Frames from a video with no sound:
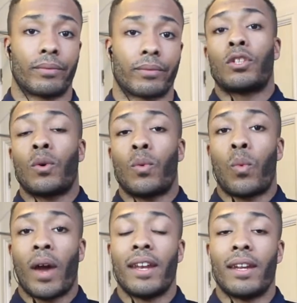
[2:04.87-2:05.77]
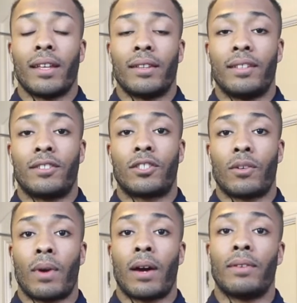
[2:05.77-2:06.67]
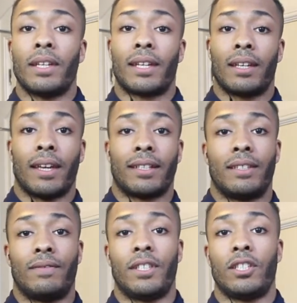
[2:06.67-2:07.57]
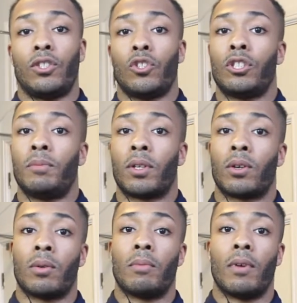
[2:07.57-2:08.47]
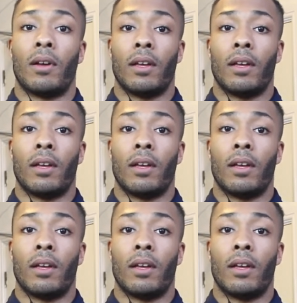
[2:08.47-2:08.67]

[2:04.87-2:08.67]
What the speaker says: So when the surrounding connective tissues become